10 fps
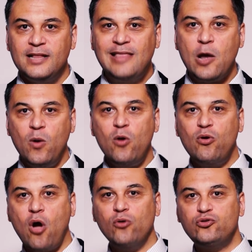They will
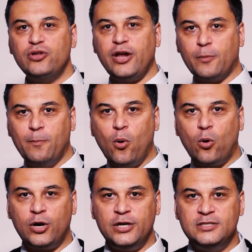go to their
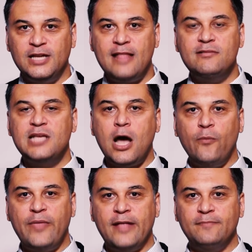board and
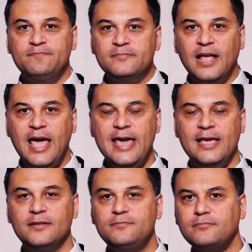tell them,
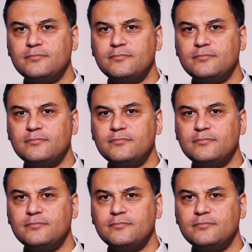hey,